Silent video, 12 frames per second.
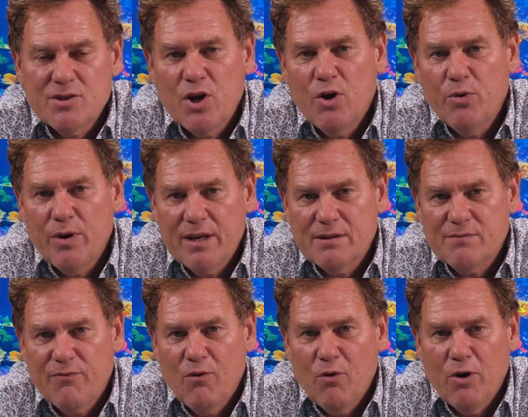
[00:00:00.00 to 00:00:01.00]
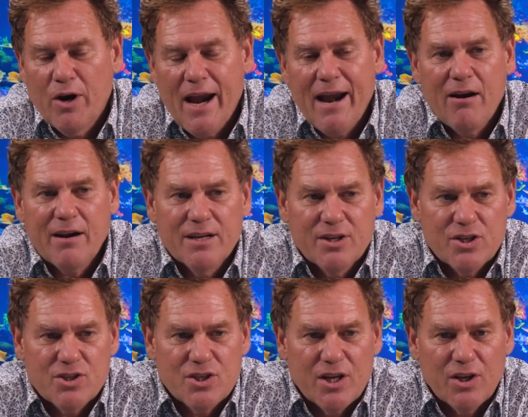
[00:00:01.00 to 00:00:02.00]
coatings for air
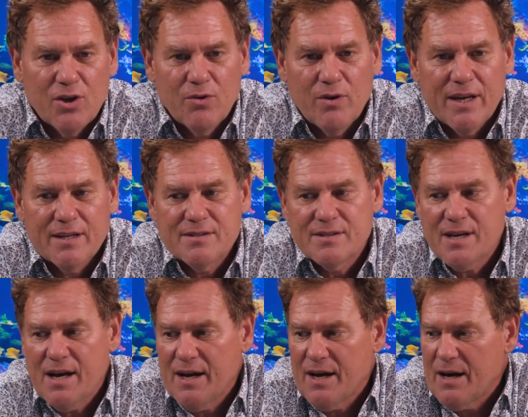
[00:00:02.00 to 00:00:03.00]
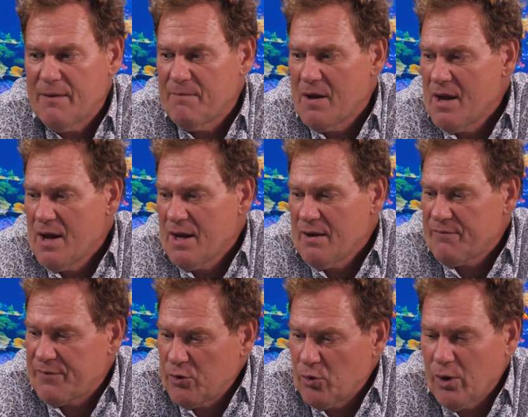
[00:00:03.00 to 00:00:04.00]
conditioning units,
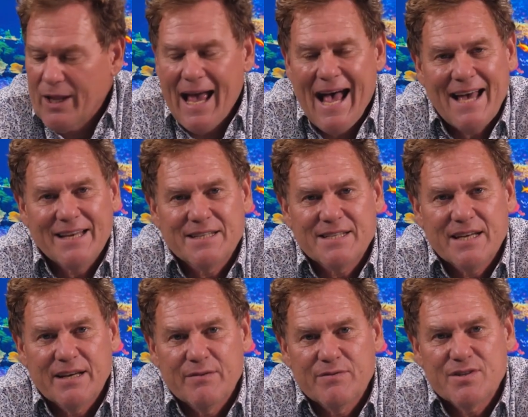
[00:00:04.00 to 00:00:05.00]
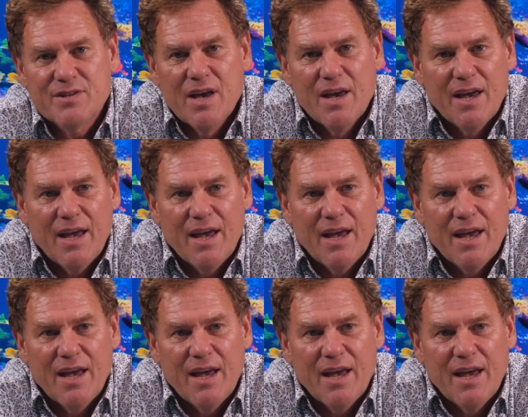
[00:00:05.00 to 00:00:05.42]
fuel additives.